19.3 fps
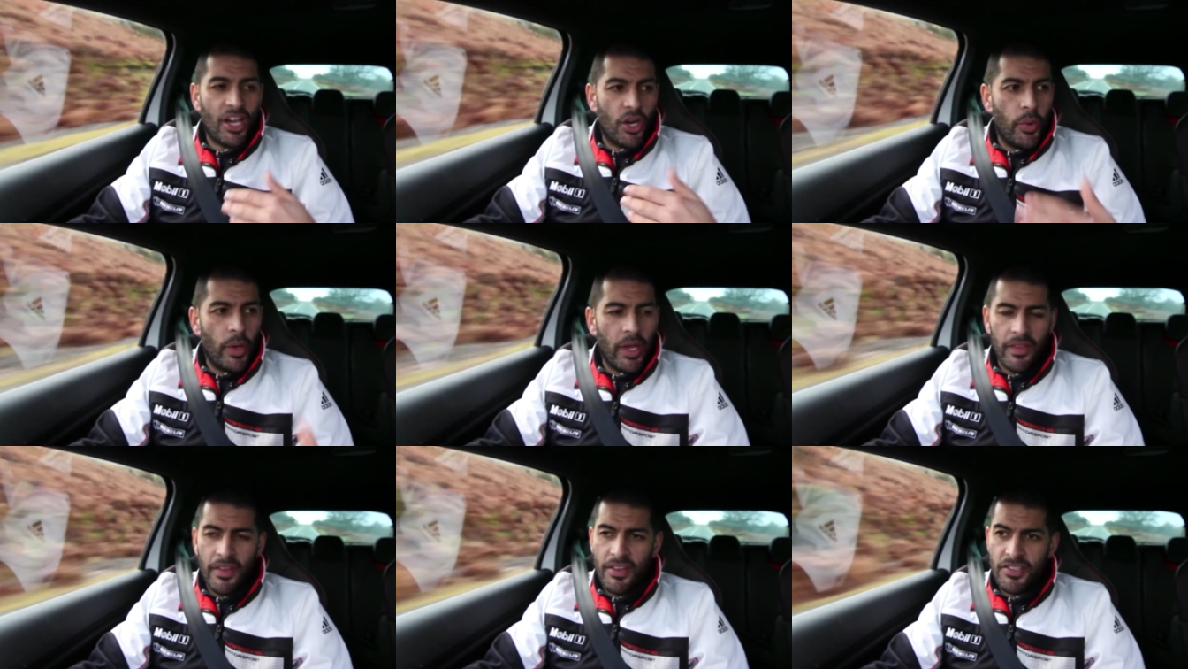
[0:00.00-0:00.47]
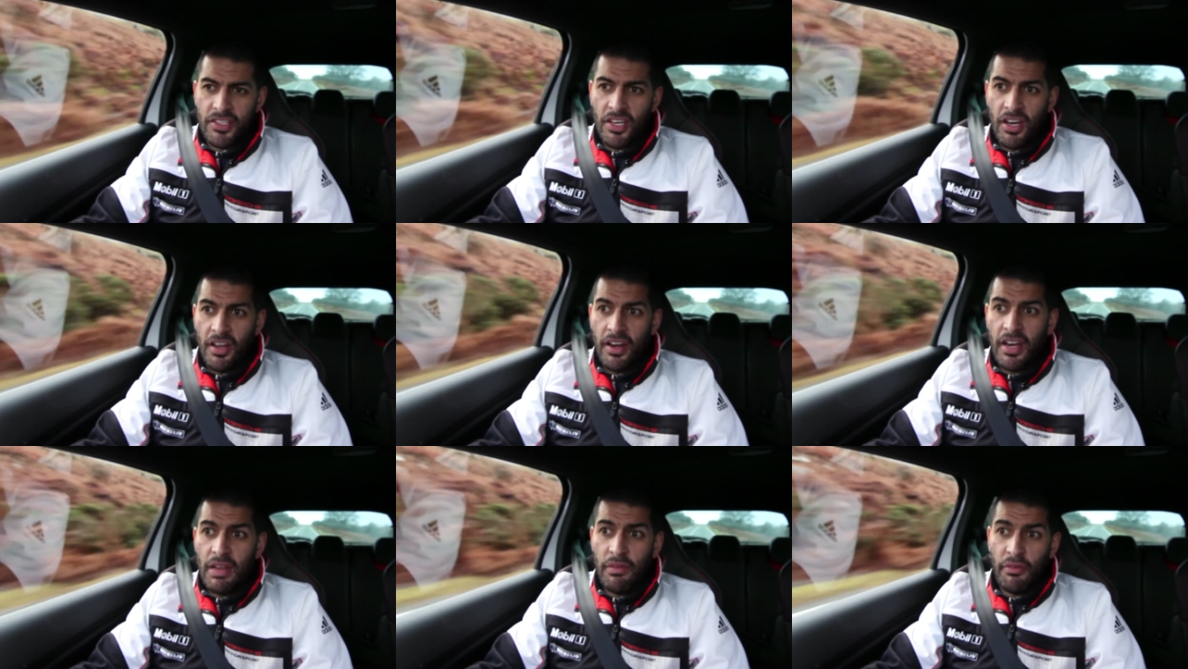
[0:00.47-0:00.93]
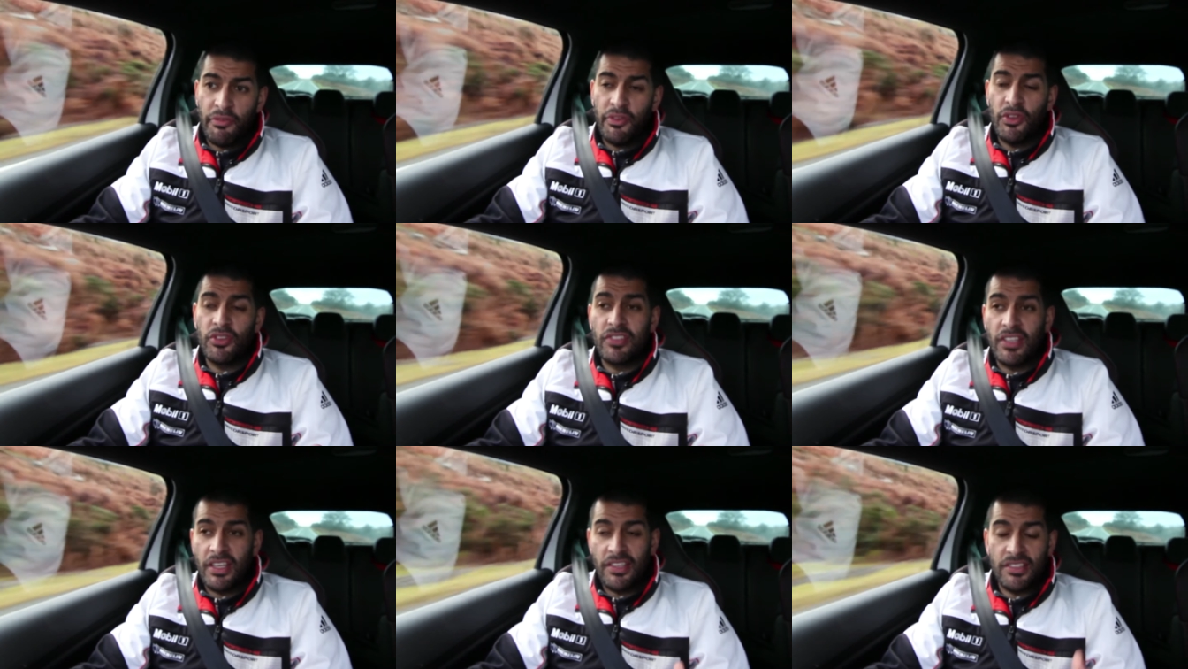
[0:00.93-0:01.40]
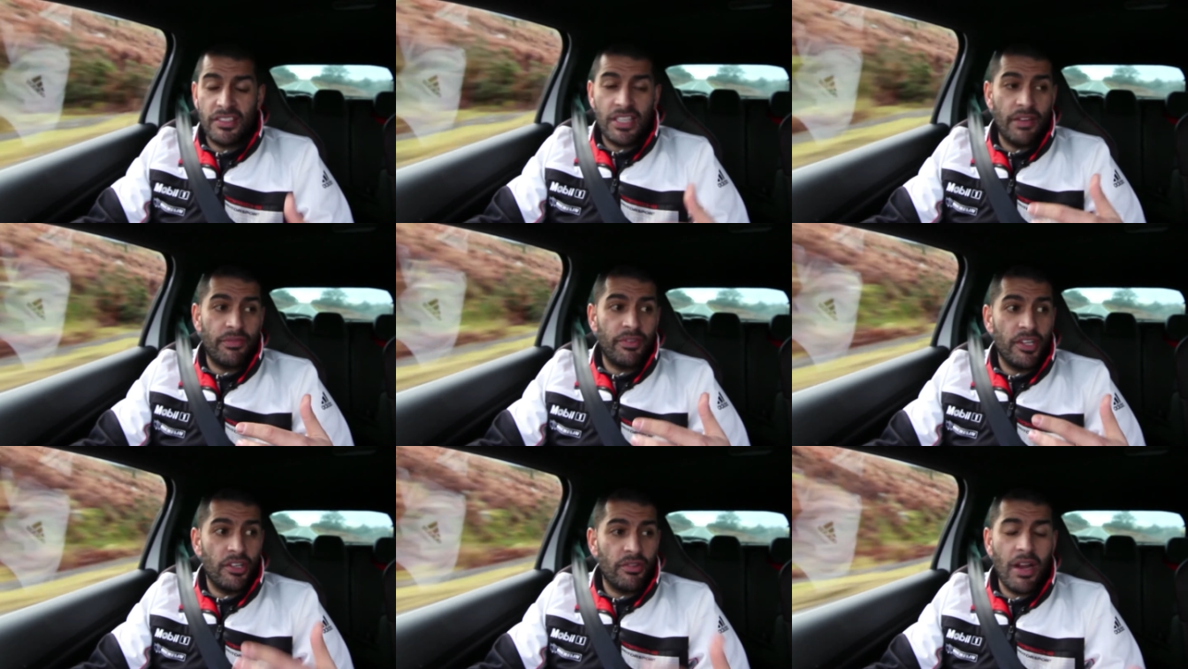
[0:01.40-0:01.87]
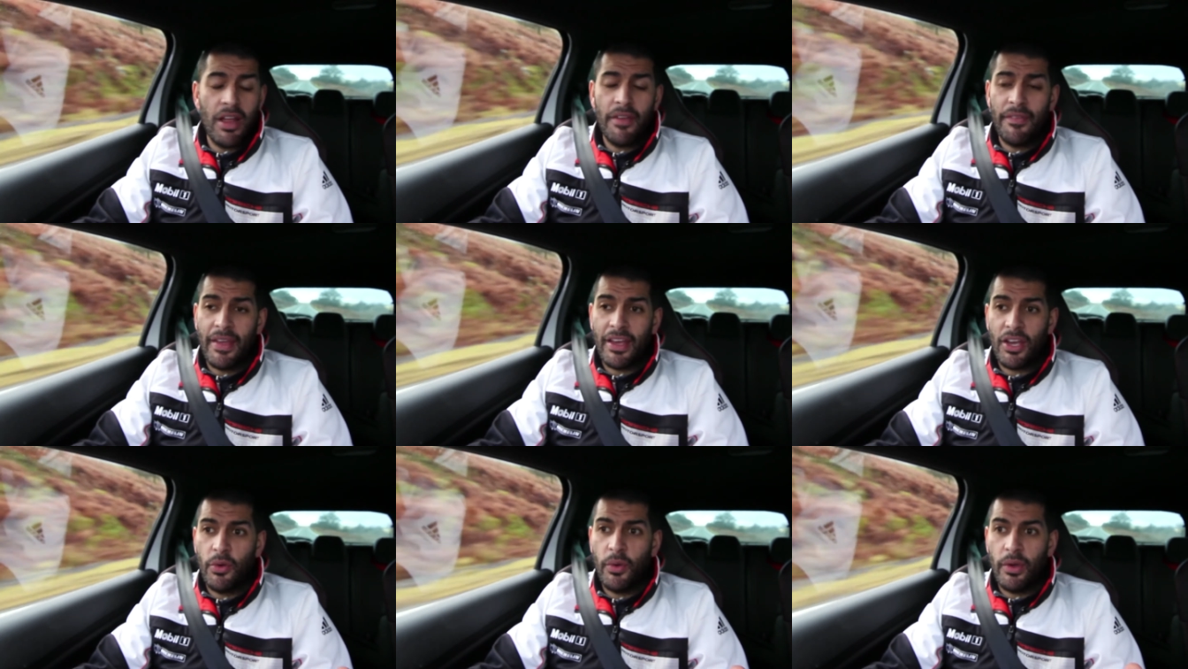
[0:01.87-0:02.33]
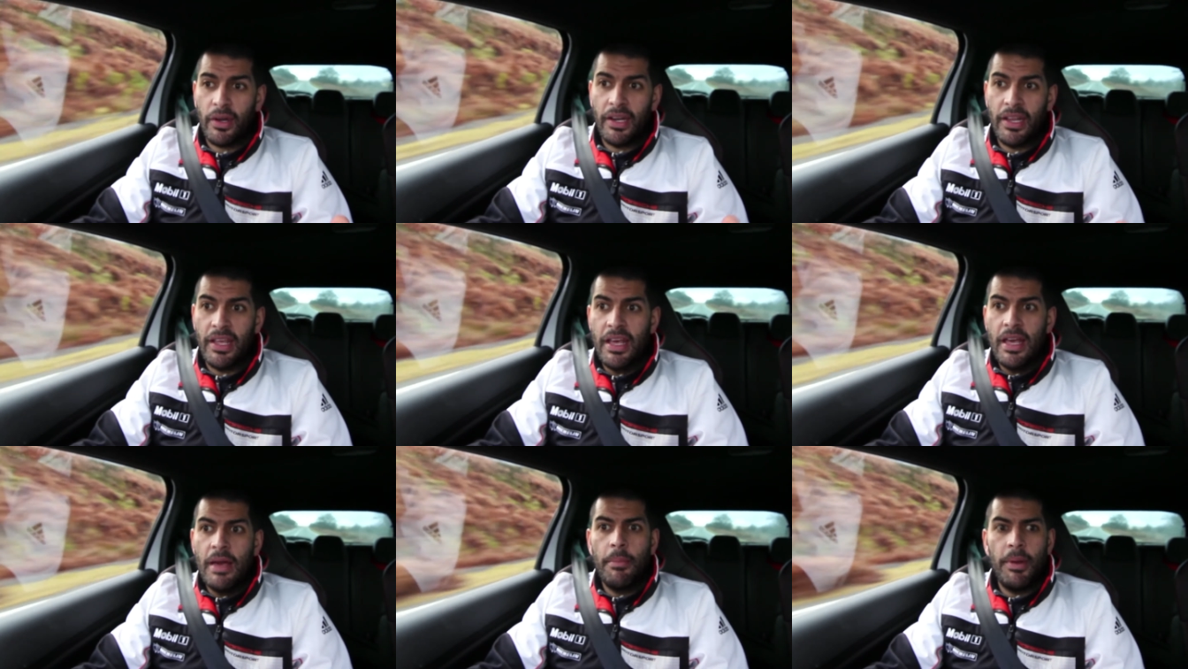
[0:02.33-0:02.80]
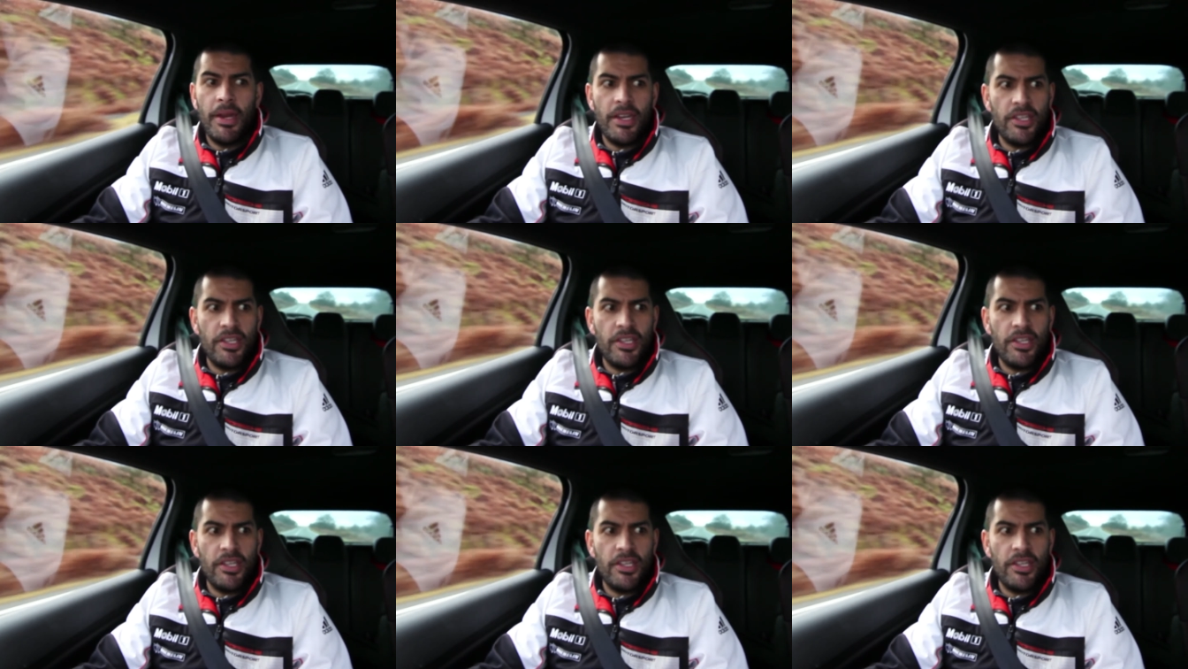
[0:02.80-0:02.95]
quick, this car, and it never feels like it's covering ground that quickly, but it